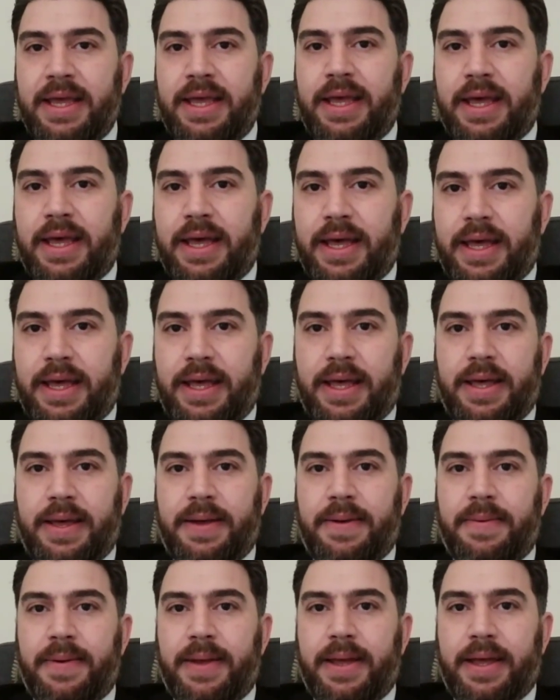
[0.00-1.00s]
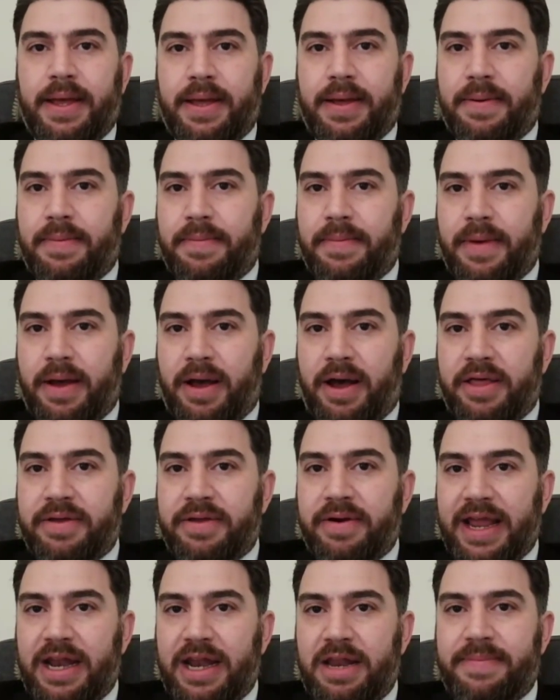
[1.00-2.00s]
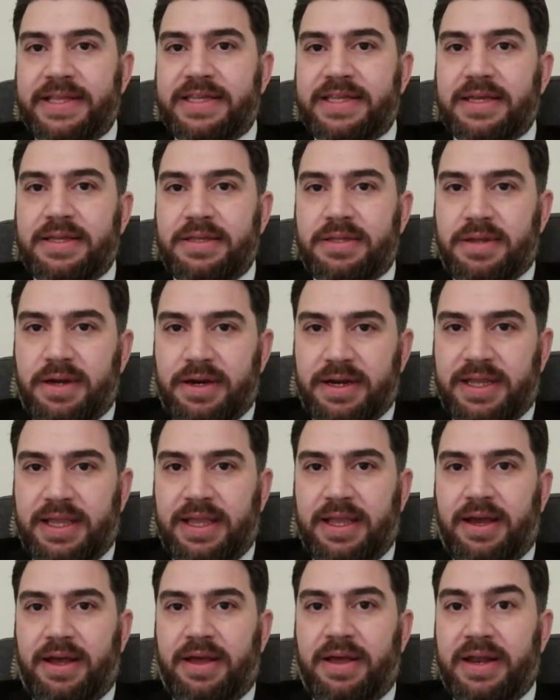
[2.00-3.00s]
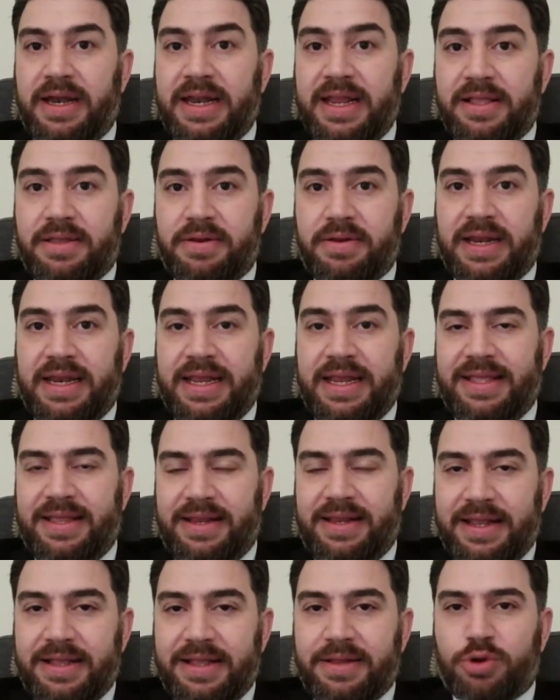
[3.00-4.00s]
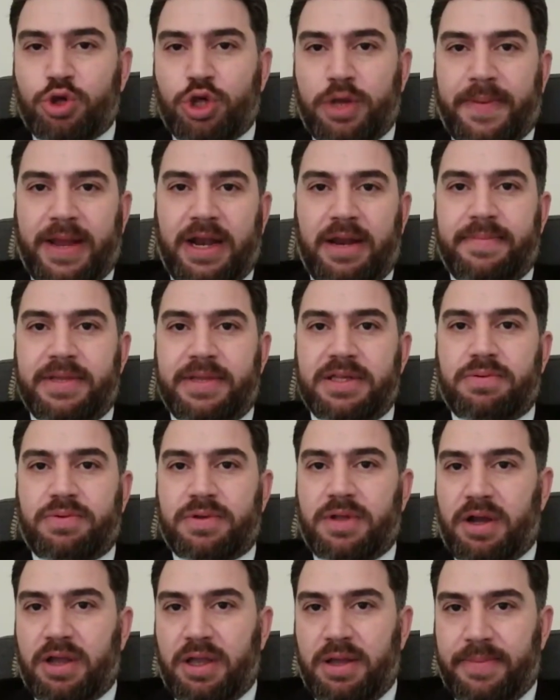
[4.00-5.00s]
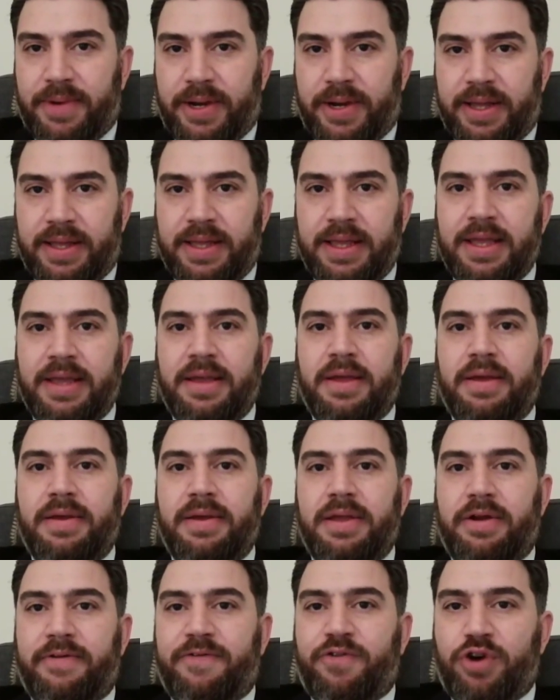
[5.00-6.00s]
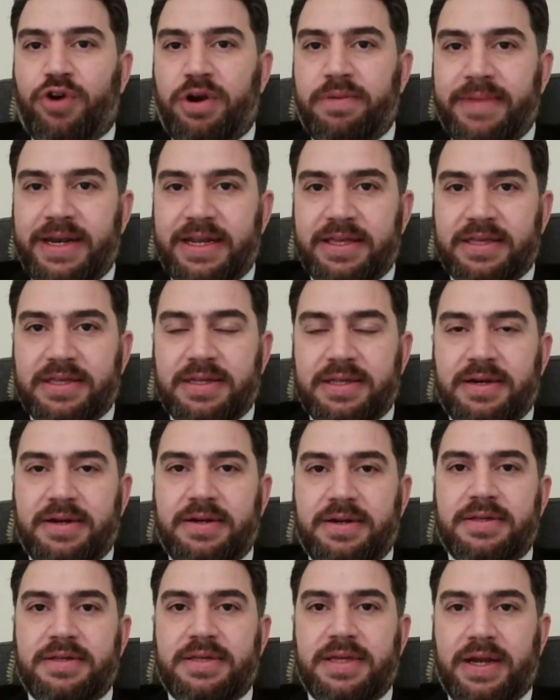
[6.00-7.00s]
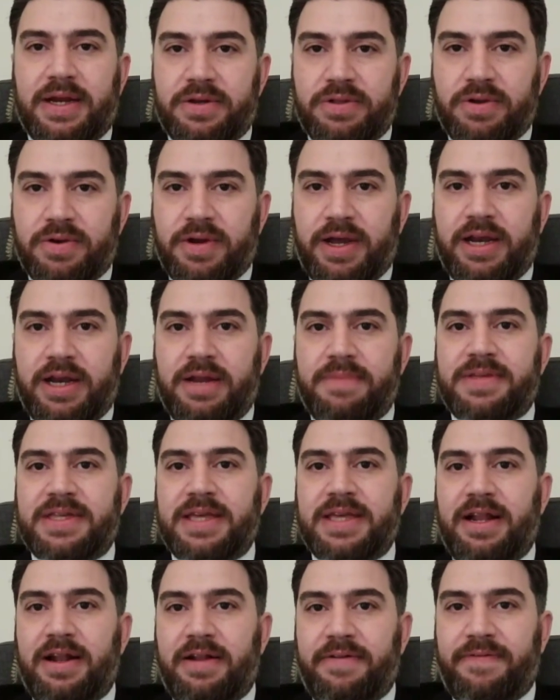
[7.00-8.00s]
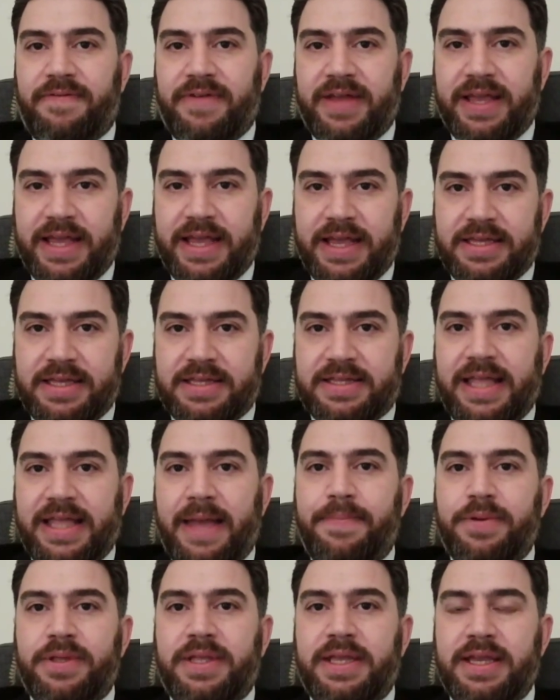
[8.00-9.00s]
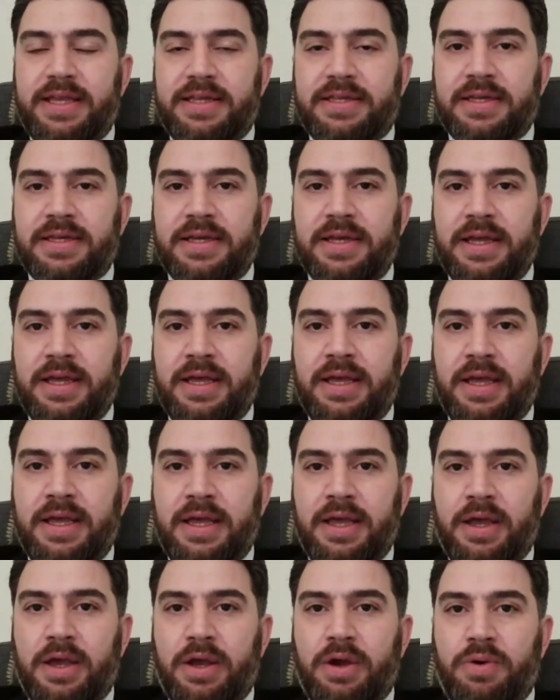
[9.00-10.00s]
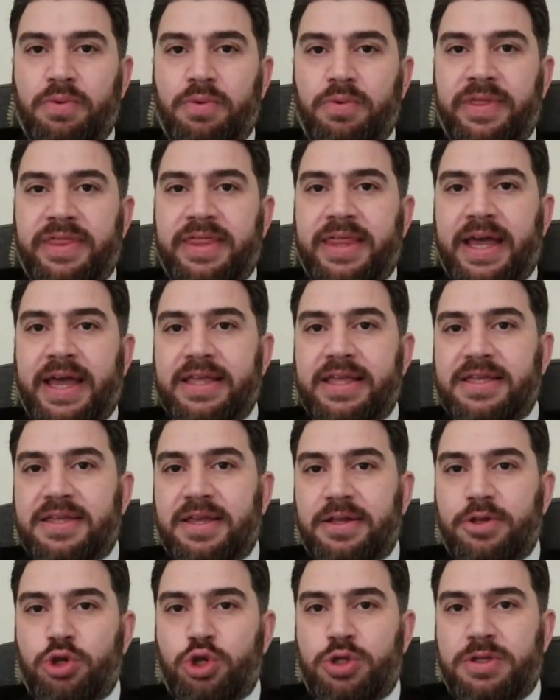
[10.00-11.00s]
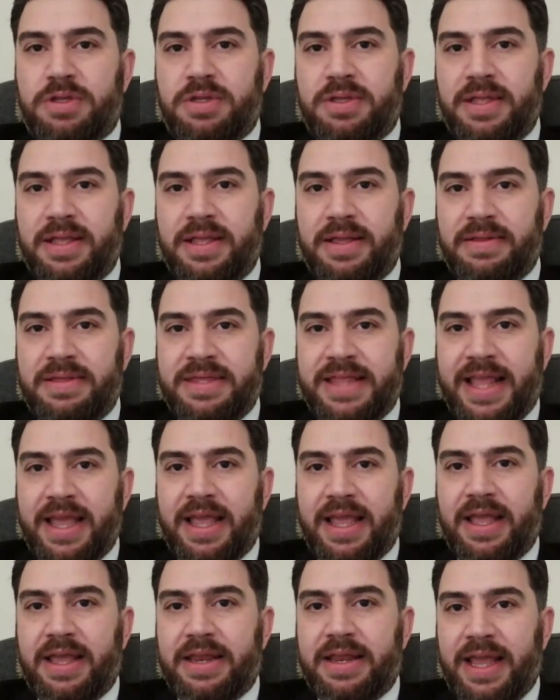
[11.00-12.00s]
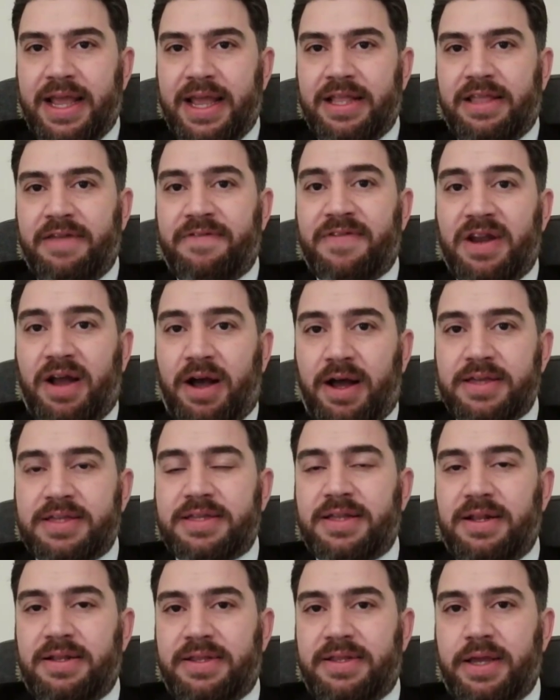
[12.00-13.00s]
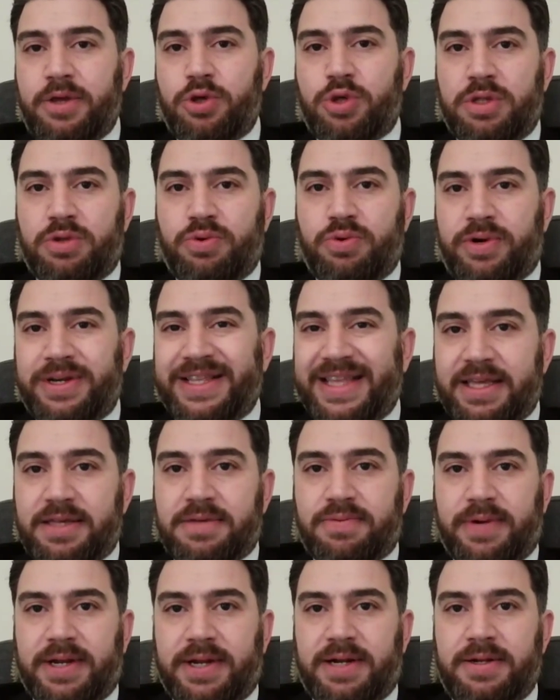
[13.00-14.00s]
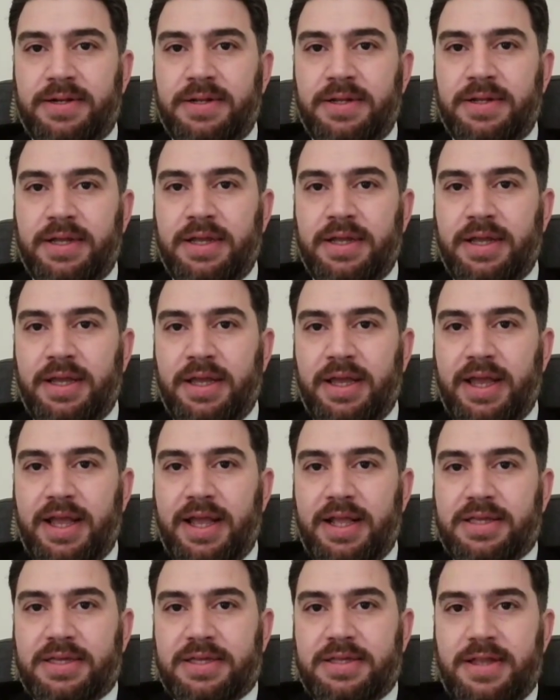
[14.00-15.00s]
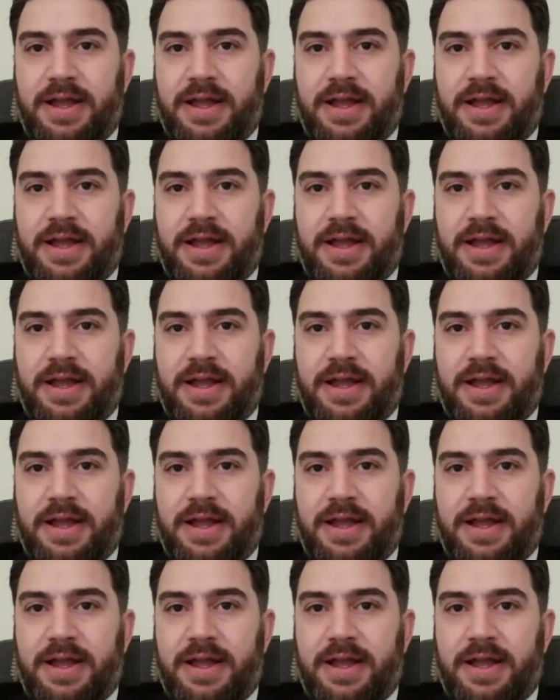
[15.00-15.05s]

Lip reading: other elements in Turkey, leadership elements. We're talking about foreign ministers, Erdogan himself, his deputies, with such negative and hostile diction toward Israel. It